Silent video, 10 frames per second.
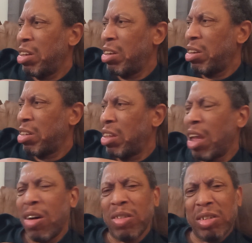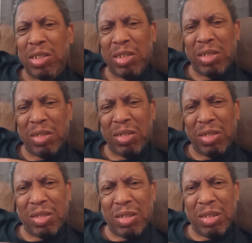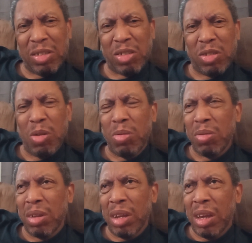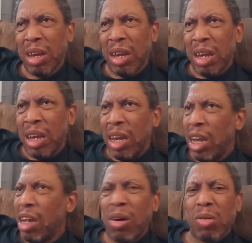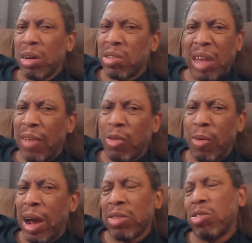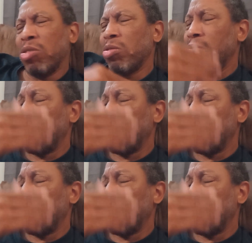thing on his suit. He don't look safe around children.